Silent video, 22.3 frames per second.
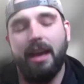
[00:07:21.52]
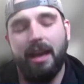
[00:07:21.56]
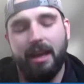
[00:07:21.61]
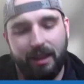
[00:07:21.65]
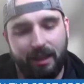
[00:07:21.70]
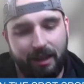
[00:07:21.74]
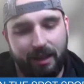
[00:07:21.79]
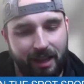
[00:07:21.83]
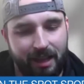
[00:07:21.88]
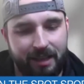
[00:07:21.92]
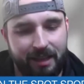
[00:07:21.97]

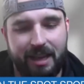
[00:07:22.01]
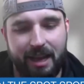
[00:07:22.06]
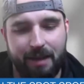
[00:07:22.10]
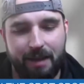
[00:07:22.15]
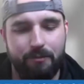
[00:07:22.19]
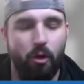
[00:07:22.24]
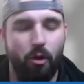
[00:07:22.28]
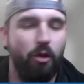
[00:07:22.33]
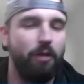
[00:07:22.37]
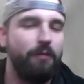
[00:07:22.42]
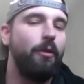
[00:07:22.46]
let's get
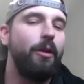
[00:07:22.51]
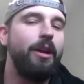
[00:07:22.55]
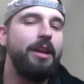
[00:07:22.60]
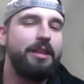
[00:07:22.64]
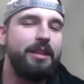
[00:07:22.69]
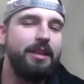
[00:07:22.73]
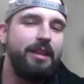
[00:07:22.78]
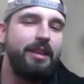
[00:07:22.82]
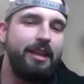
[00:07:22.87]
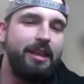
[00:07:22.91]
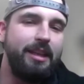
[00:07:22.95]
more
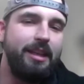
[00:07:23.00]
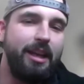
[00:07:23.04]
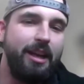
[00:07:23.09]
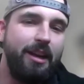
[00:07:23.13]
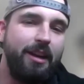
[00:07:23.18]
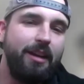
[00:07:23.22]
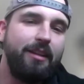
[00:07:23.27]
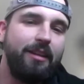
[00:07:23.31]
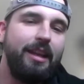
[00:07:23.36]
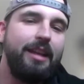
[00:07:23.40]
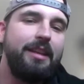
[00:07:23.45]
voices in
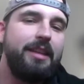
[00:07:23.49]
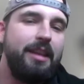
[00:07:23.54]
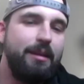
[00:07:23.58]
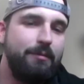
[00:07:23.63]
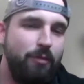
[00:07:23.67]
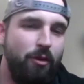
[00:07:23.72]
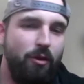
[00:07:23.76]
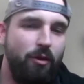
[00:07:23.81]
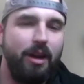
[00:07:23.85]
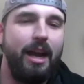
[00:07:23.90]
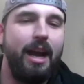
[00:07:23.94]
here. Let's get
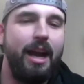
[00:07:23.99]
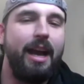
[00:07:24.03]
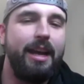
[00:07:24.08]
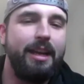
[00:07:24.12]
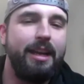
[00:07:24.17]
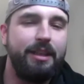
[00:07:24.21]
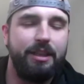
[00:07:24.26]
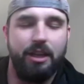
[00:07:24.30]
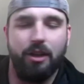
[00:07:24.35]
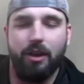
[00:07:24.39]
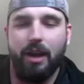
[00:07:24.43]
more
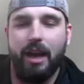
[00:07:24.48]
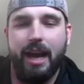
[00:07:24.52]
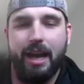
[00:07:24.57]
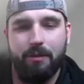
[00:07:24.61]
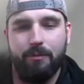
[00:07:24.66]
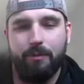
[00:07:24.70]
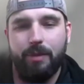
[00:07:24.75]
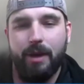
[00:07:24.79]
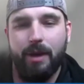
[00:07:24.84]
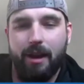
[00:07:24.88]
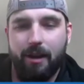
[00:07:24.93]
eyes.
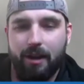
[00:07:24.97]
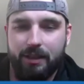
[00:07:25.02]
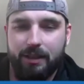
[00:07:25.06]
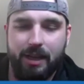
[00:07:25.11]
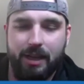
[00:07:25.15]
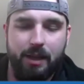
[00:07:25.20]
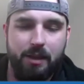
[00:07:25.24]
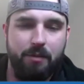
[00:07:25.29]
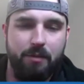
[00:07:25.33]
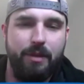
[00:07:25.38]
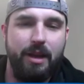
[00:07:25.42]
Adam Parrott's
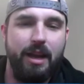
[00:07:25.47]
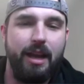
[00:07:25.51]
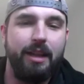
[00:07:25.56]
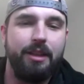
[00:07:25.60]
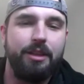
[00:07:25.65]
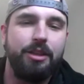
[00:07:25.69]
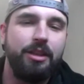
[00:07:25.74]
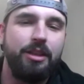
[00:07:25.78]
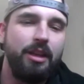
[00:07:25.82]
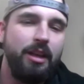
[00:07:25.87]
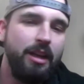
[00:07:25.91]
on the
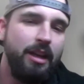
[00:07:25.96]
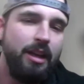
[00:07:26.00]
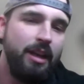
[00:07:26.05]
bench.